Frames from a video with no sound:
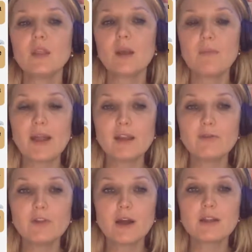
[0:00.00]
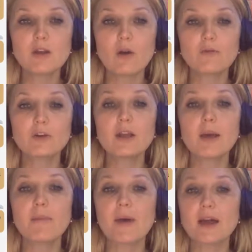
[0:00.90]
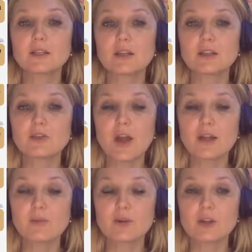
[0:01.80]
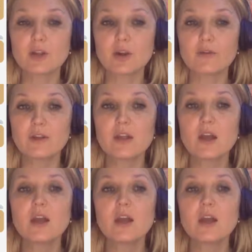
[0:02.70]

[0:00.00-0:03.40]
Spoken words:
Many flights offer a pet transport service,